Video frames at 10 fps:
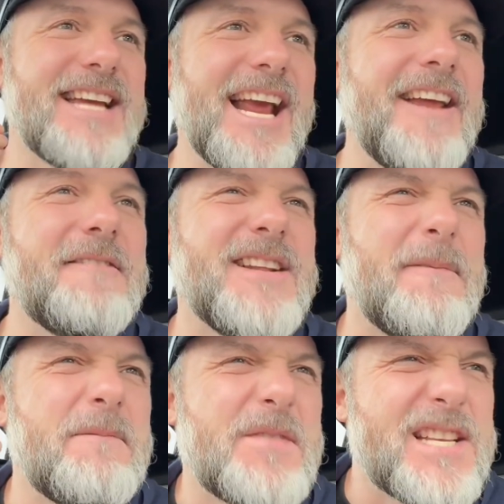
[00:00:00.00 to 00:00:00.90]
can't
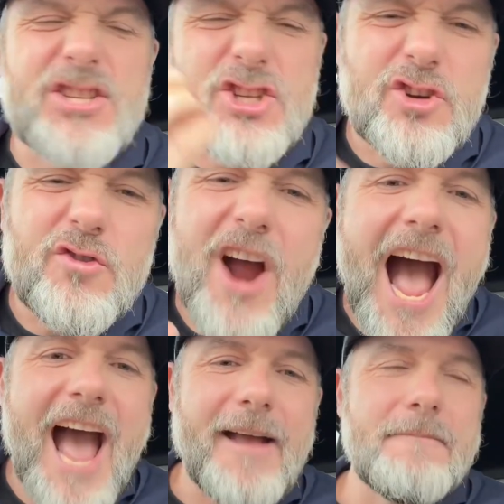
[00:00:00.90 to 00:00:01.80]
even
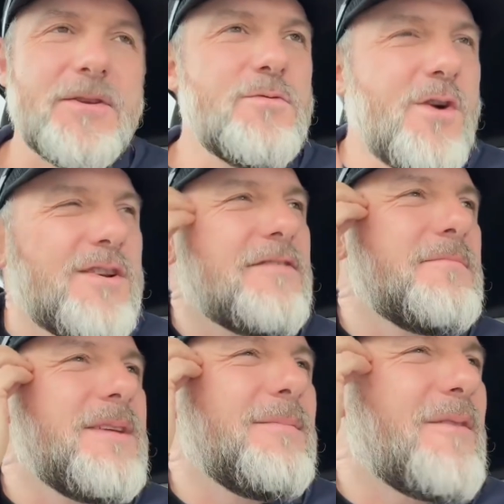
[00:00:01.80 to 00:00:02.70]
describe. You won't even be able